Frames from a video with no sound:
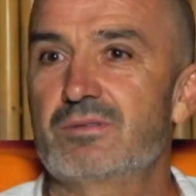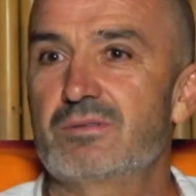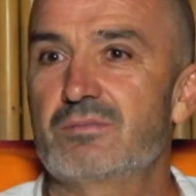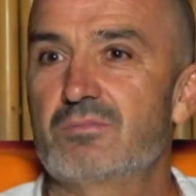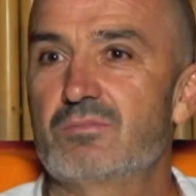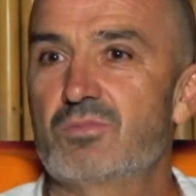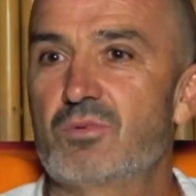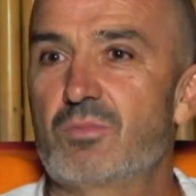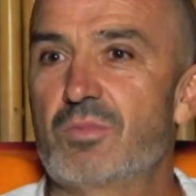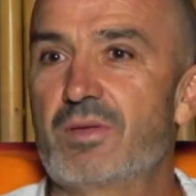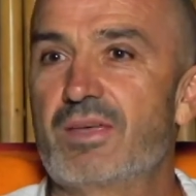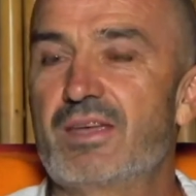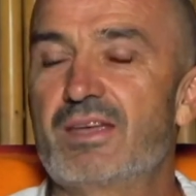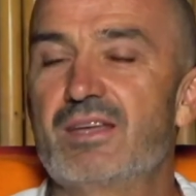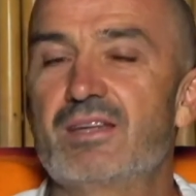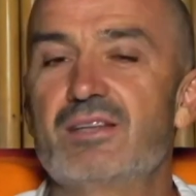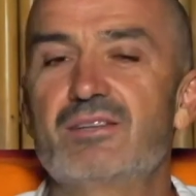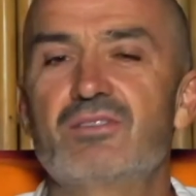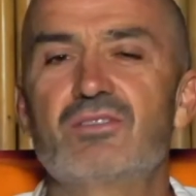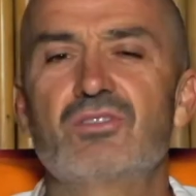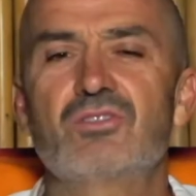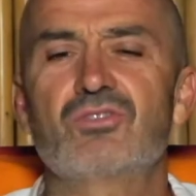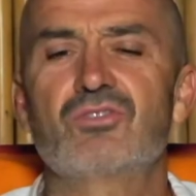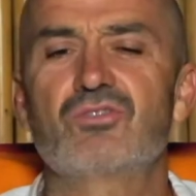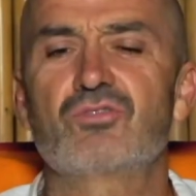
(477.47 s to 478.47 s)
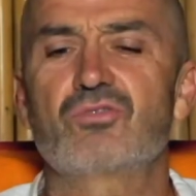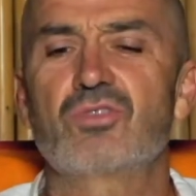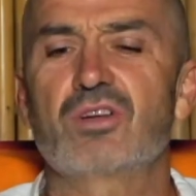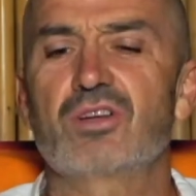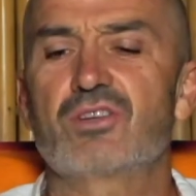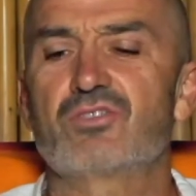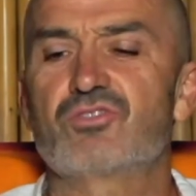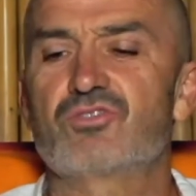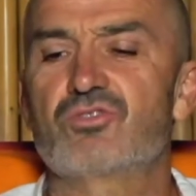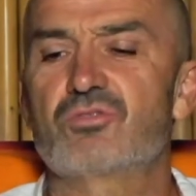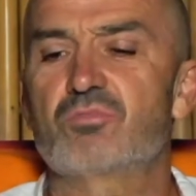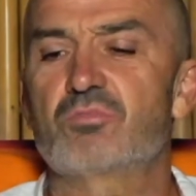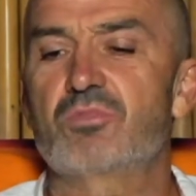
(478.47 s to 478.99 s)
prepared to
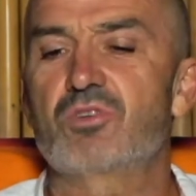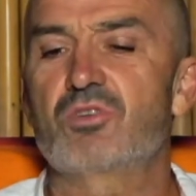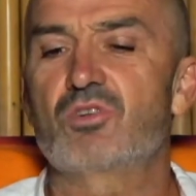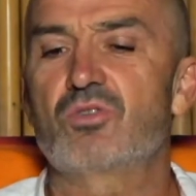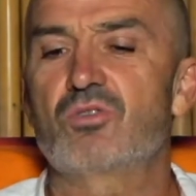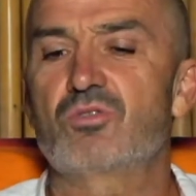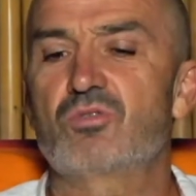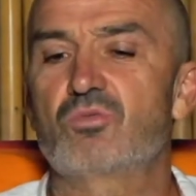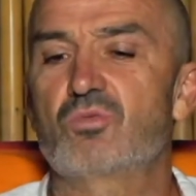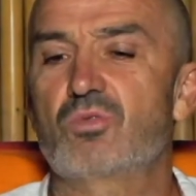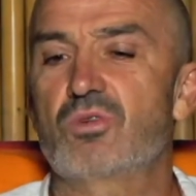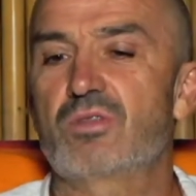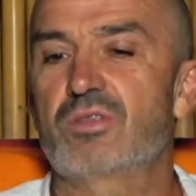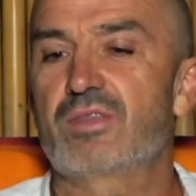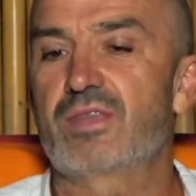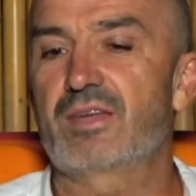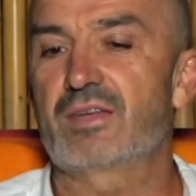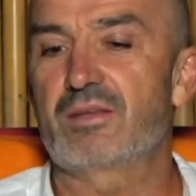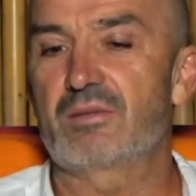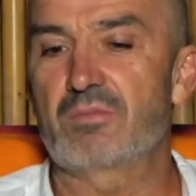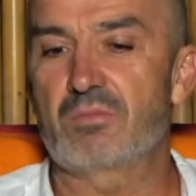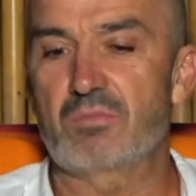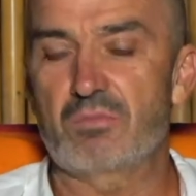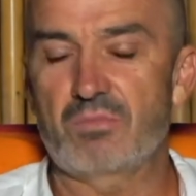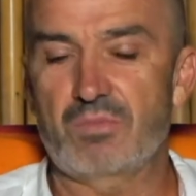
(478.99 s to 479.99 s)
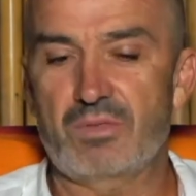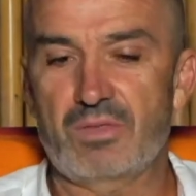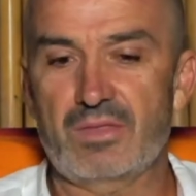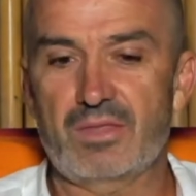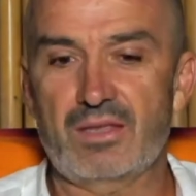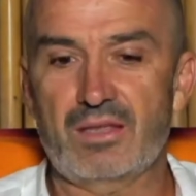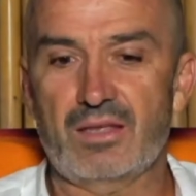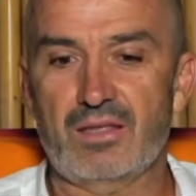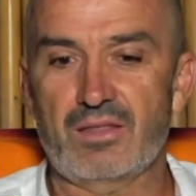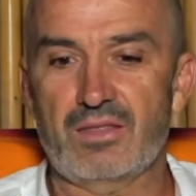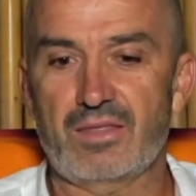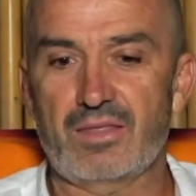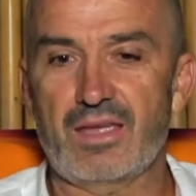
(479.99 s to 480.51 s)
stretch beyond what they
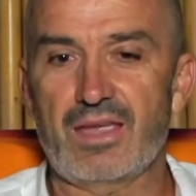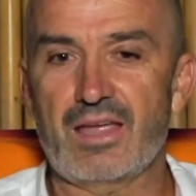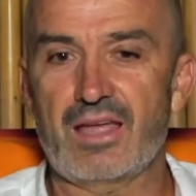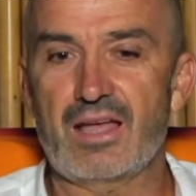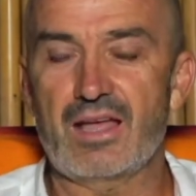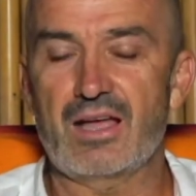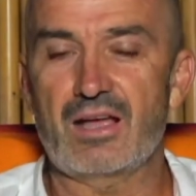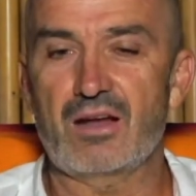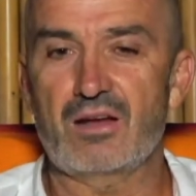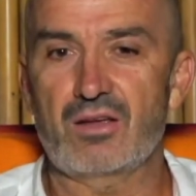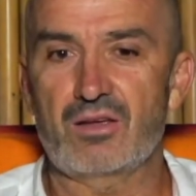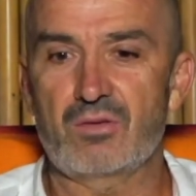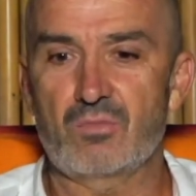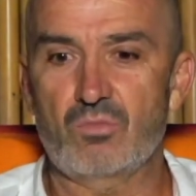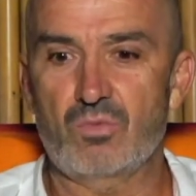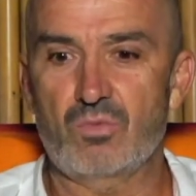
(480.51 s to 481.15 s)
think they are and